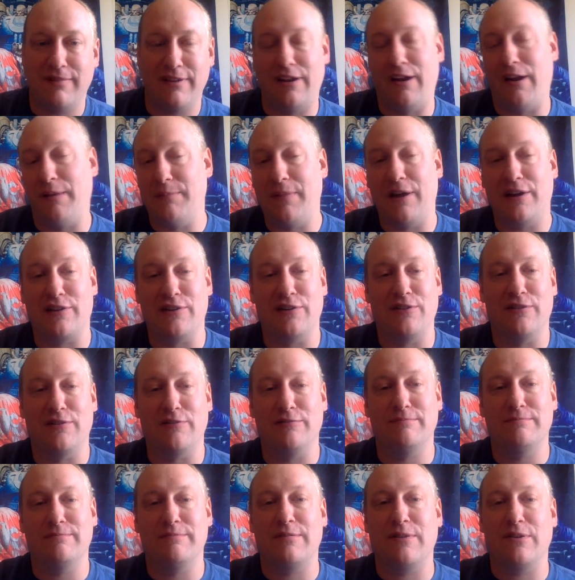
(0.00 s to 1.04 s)
I'm not going to
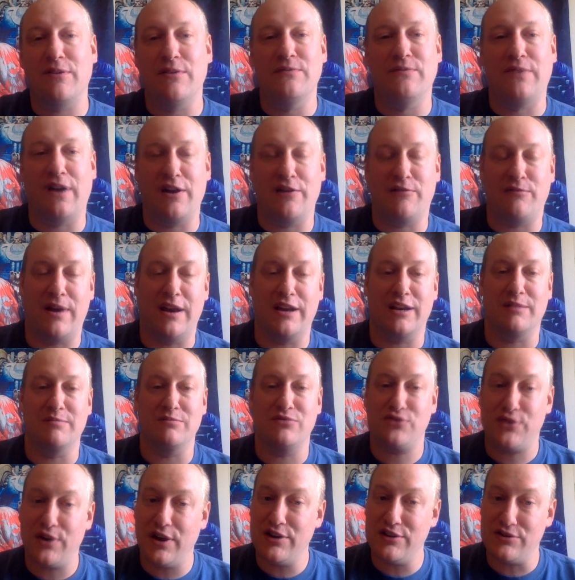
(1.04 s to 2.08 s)
invite random
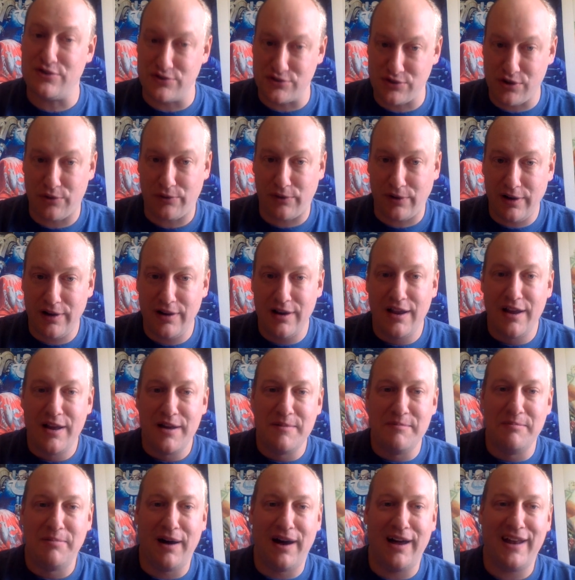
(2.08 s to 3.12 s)
strangers over,
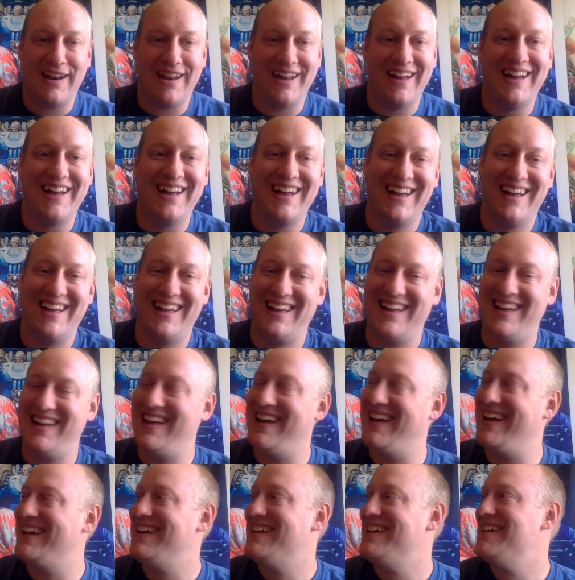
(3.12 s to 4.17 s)
but
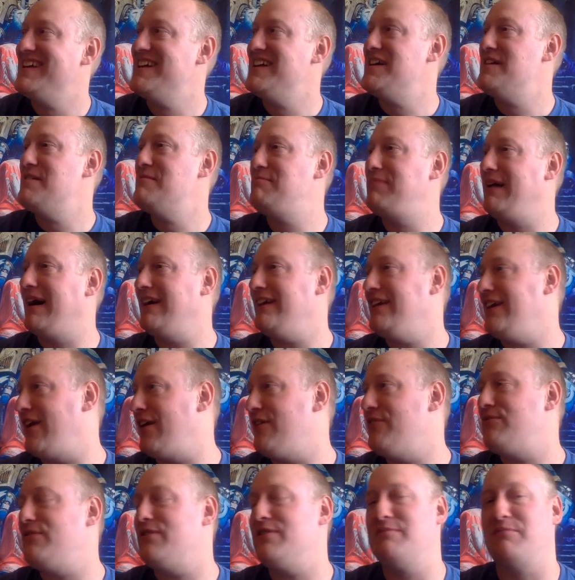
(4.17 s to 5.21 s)

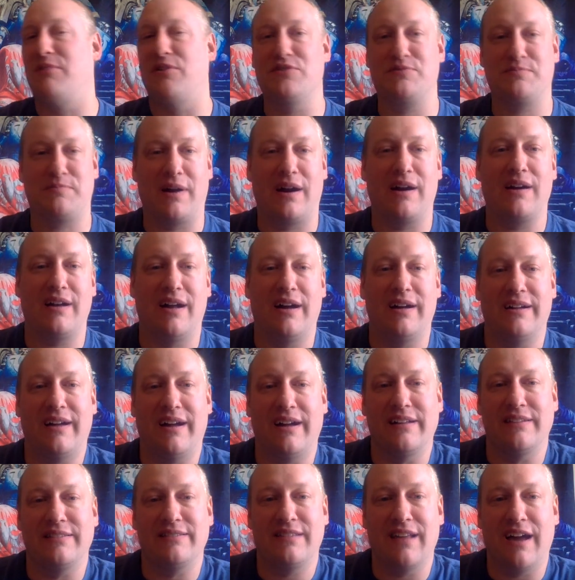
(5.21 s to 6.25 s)
but for the most part,
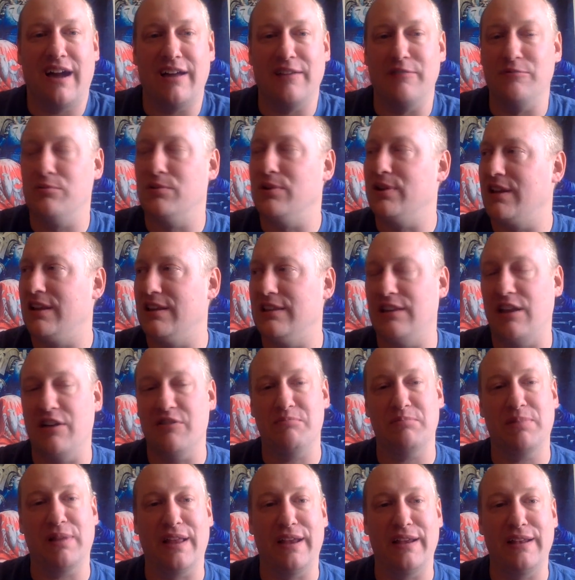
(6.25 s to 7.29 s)
I really
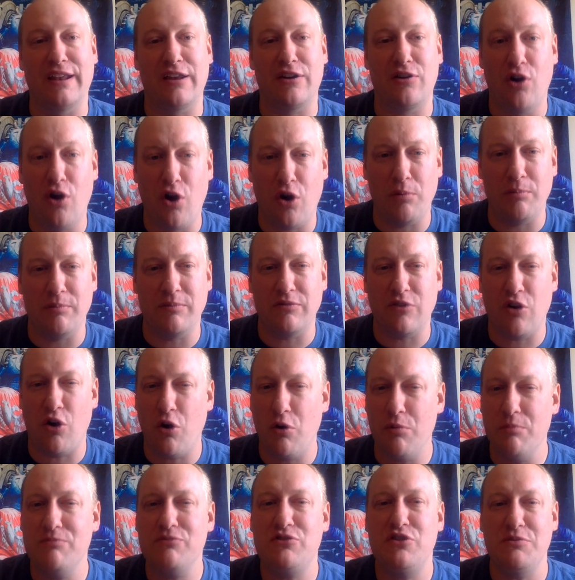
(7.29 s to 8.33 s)
love playing at home.
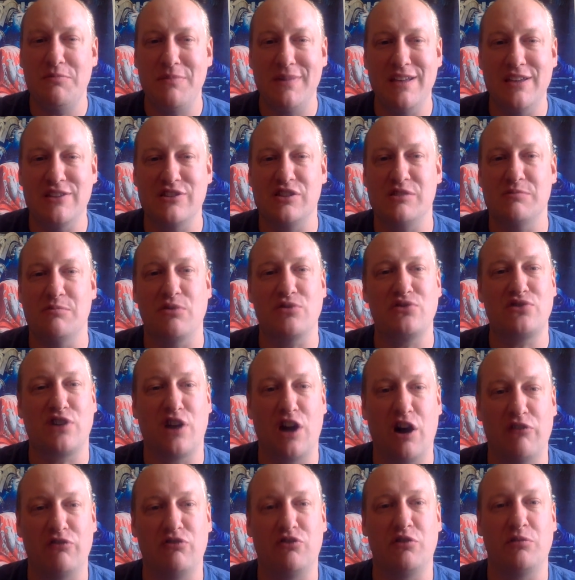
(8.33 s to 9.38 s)
Home to me is the most
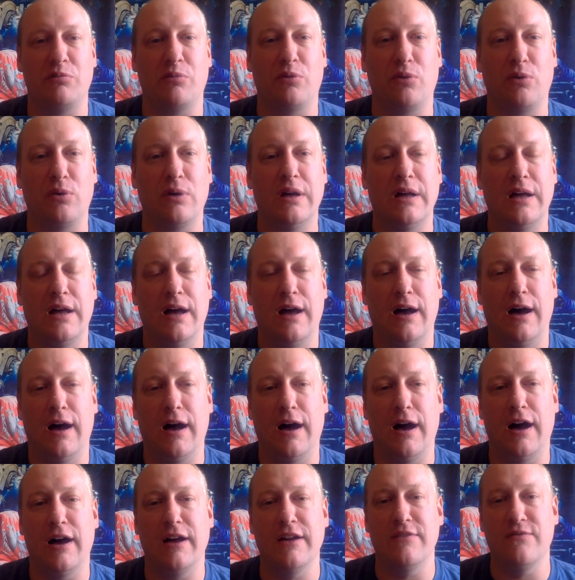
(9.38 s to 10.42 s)
comfortable
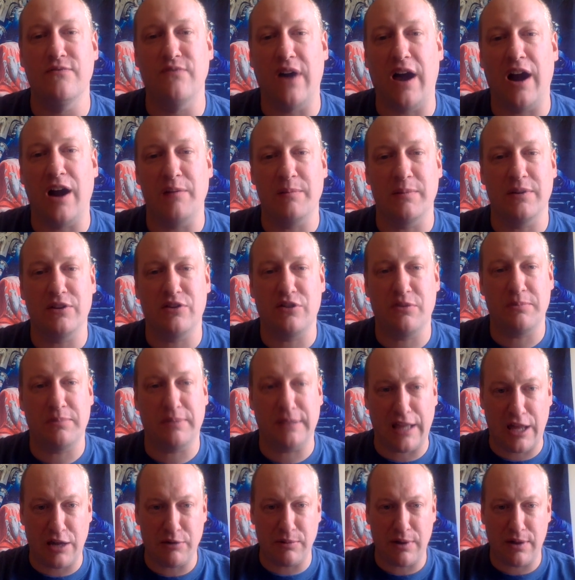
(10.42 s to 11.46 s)
environment to
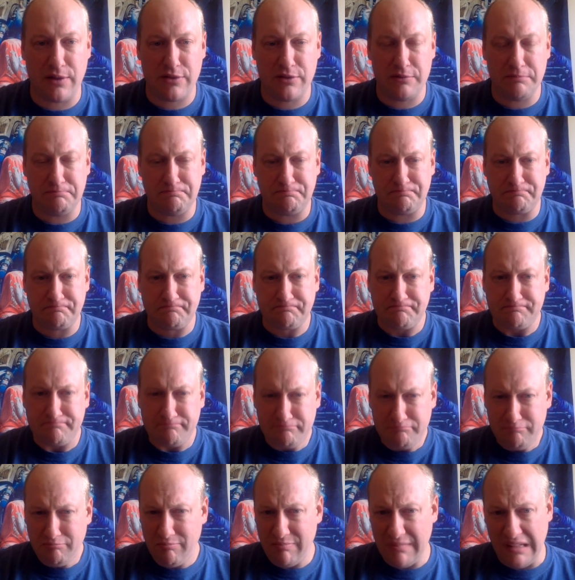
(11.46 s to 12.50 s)
play with.
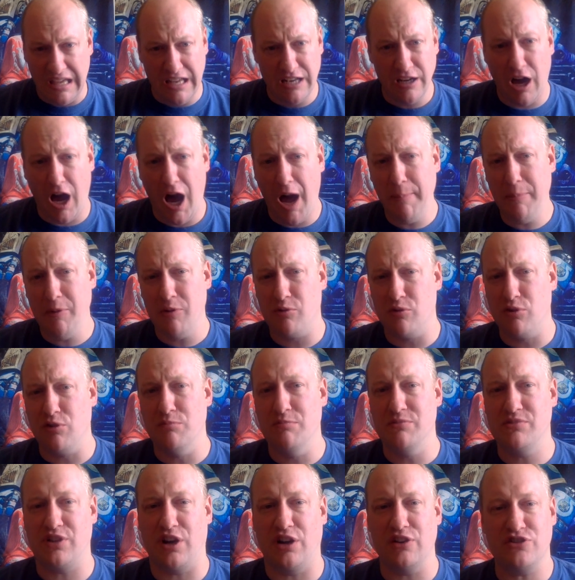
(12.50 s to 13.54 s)
And hobby
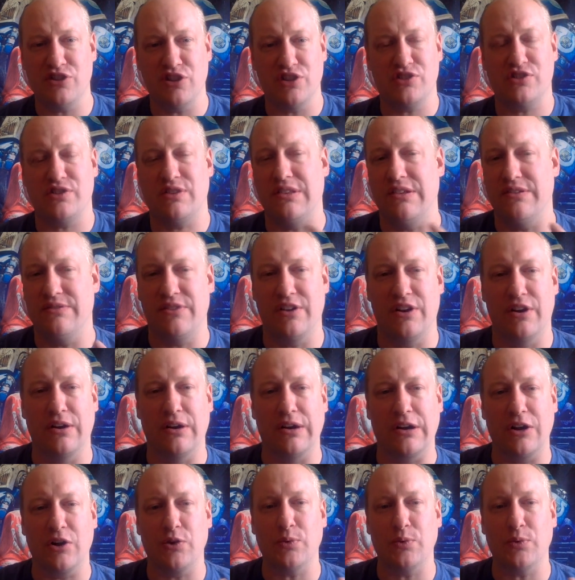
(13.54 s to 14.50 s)
rooms are just that they're